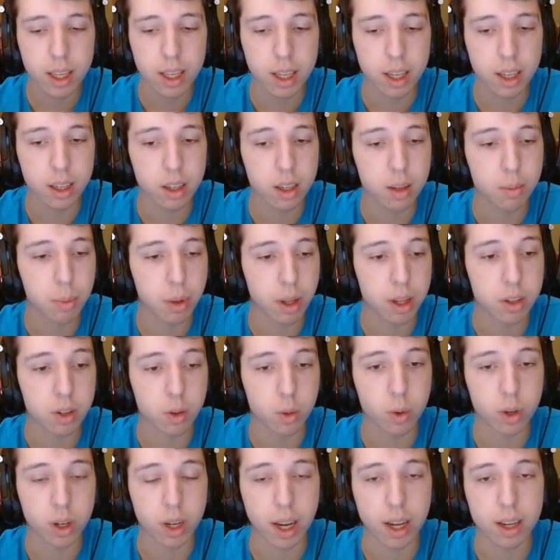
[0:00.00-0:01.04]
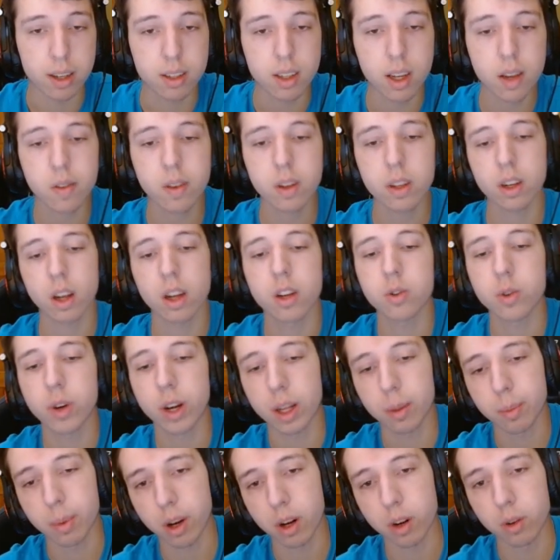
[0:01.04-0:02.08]
He plays a rook a7, not
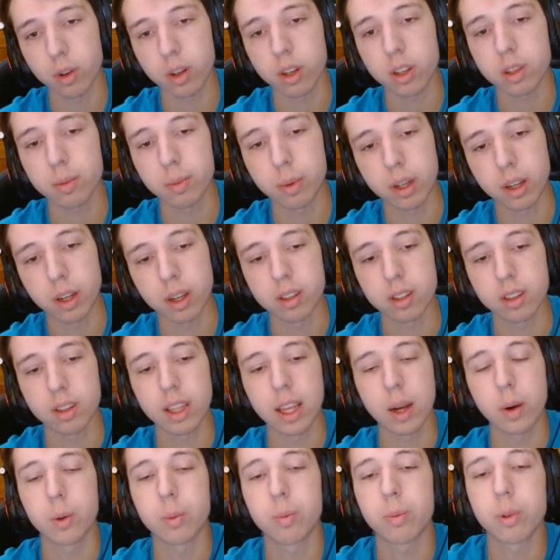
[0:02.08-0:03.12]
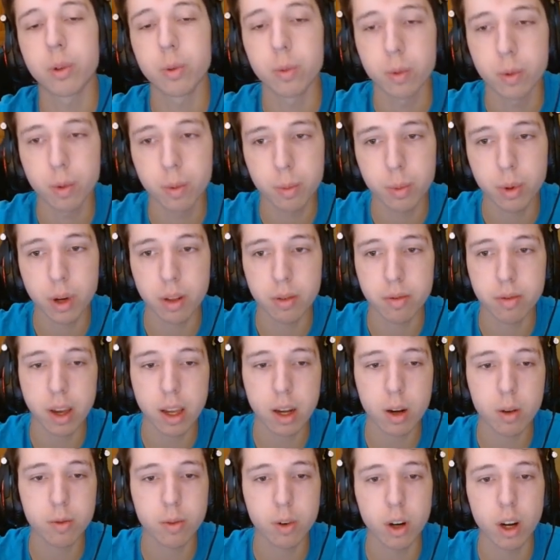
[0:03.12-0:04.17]
trading pair of rooks because that would prove pretty
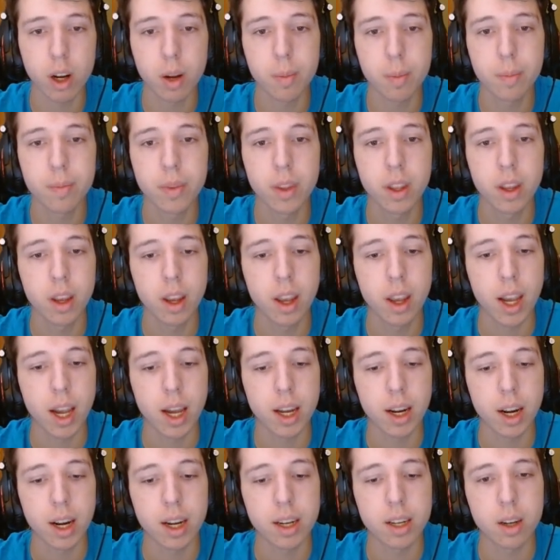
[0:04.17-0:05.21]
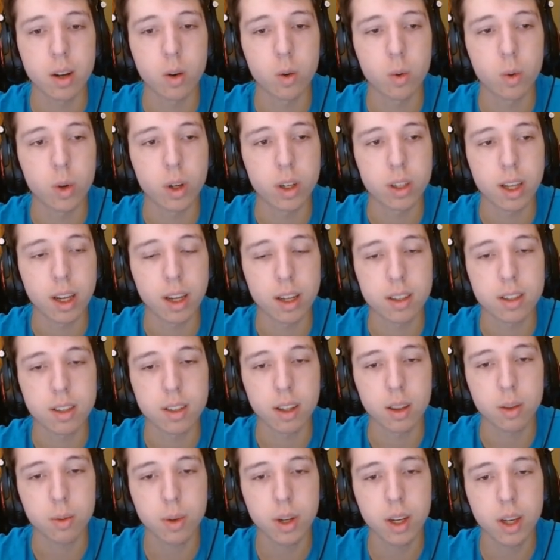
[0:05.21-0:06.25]
fatal for him. And I did a rook takes
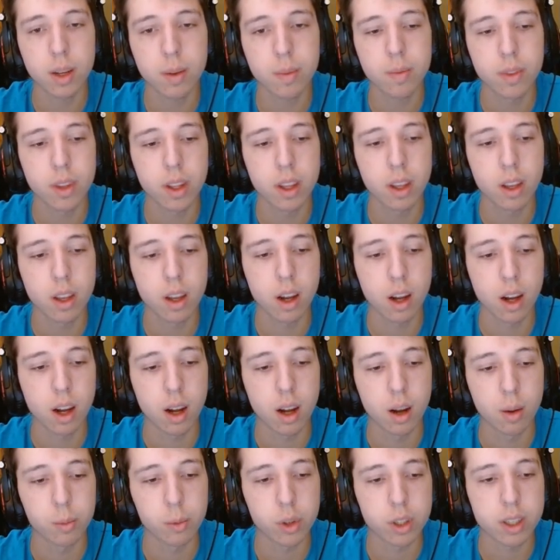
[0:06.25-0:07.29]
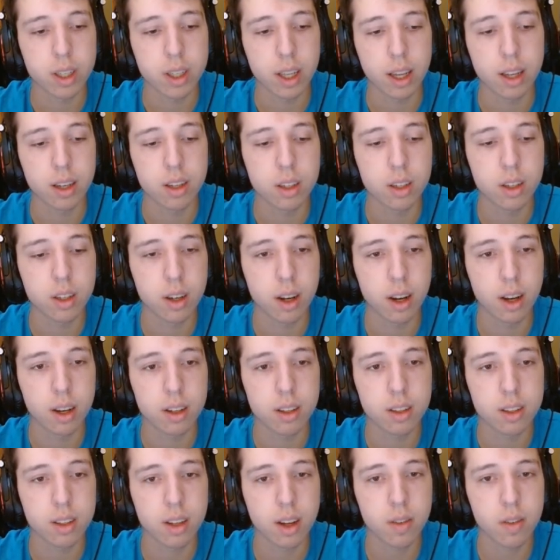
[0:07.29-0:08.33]
c3, rook to
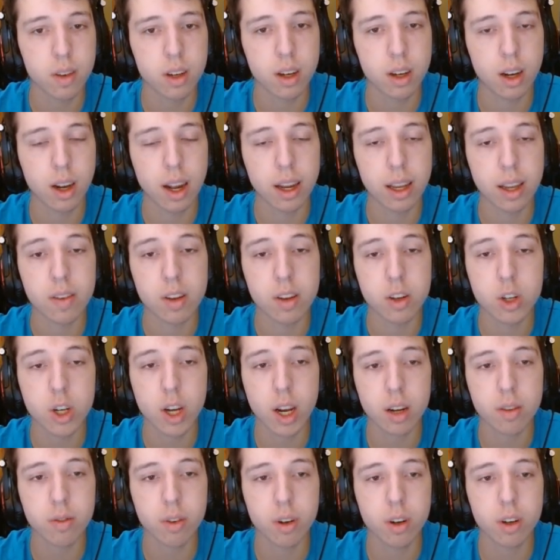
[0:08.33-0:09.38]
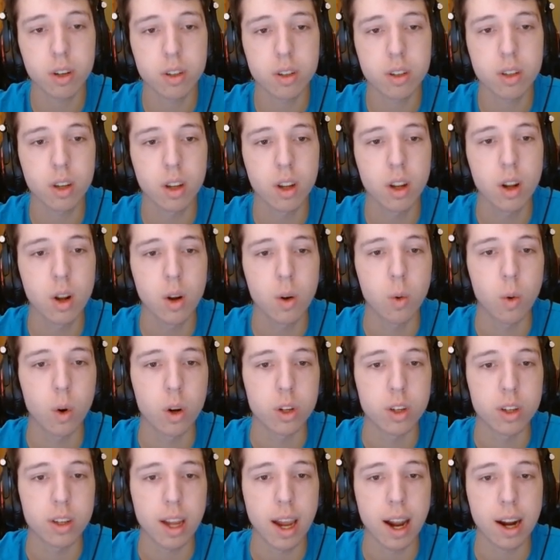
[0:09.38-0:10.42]
h7, and I gave a check first,
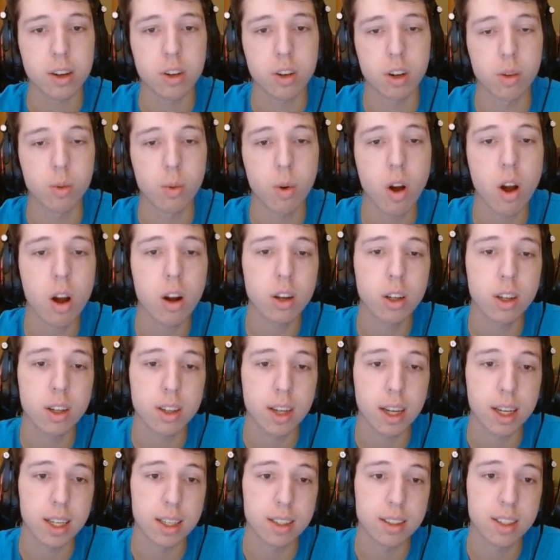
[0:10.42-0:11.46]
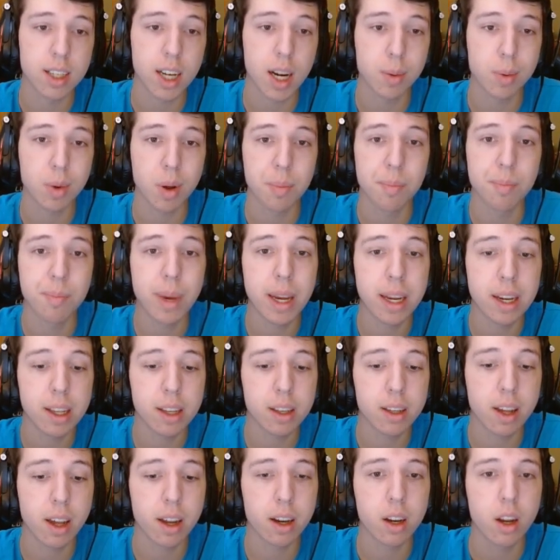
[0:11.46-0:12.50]
which is actually wrong because I could set up a
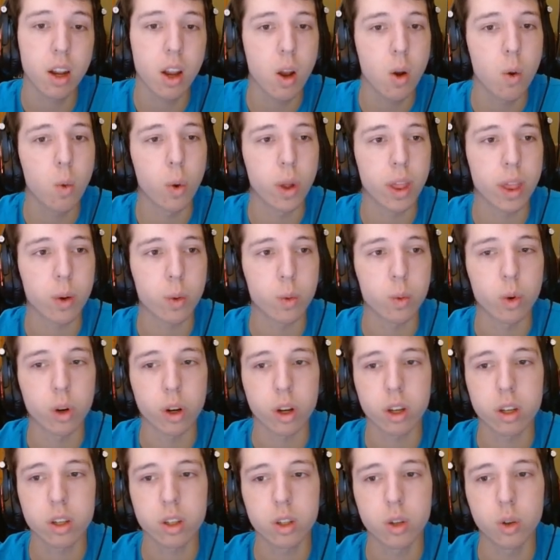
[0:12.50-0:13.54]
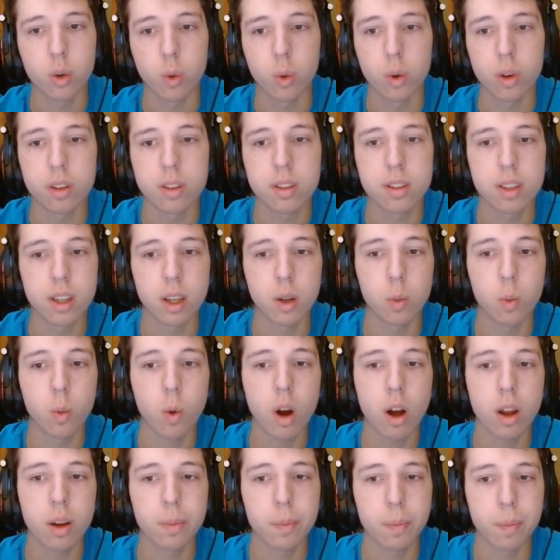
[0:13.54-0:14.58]
mating net with rook to
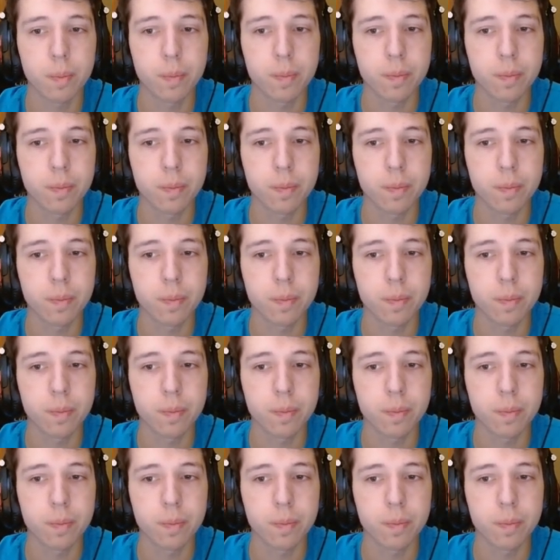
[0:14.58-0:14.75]
c1.